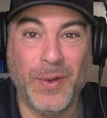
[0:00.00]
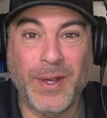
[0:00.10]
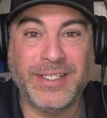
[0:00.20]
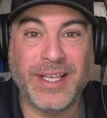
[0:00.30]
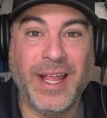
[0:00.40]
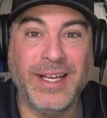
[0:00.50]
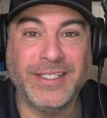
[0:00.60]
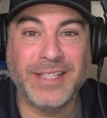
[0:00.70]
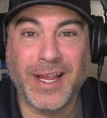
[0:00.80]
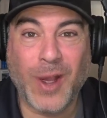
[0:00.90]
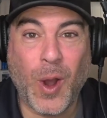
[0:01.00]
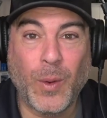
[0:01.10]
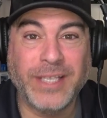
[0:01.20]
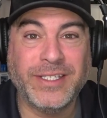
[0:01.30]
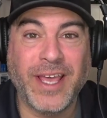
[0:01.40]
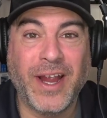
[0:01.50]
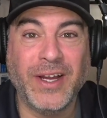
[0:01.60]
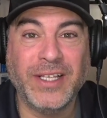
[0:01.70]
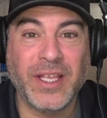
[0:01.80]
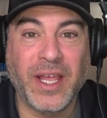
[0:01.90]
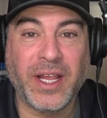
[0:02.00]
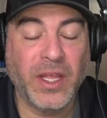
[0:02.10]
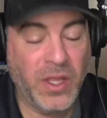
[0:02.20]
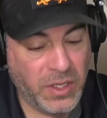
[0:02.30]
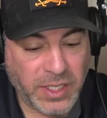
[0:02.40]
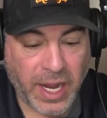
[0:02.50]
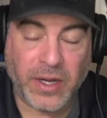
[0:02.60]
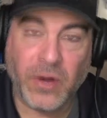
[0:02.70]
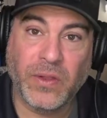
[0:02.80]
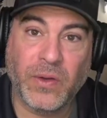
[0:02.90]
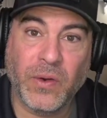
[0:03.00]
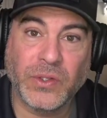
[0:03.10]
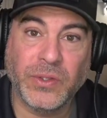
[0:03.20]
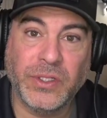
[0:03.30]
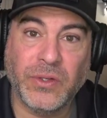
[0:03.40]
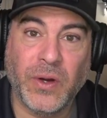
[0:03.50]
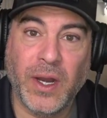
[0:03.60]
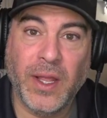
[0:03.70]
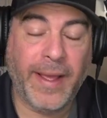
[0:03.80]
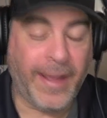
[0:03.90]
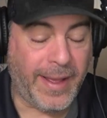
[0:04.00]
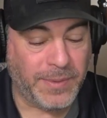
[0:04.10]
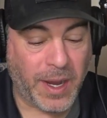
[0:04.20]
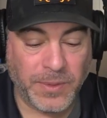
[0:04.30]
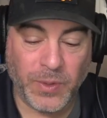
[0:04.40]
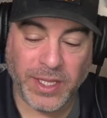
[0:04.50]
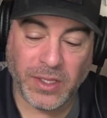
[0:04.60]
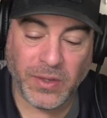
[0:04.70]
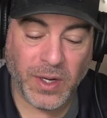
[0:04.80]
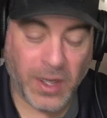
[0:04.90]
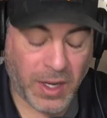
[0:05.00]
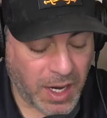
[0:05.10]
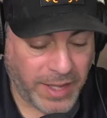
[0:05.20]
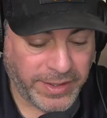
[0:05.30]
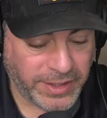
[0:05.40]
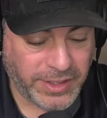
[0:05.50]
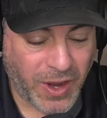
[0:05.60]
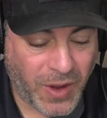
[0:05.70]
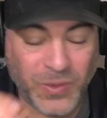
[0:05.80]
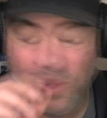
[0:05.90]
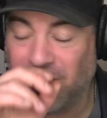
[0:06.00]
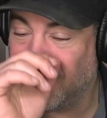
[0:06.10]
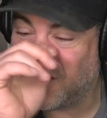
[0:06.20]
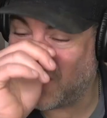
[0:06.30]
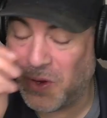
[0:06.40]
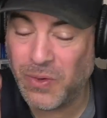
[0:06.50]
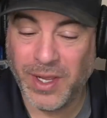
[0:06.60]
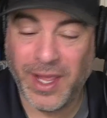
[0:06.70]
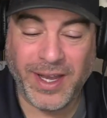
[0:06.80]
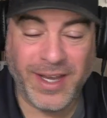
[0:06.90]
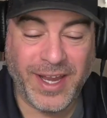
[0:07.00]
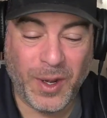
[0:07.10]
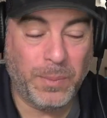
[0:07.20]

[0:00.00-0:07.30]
said is like always there, he's like, got to go to the grocery store? I'm coming with you. All right, let's go. So, and he'll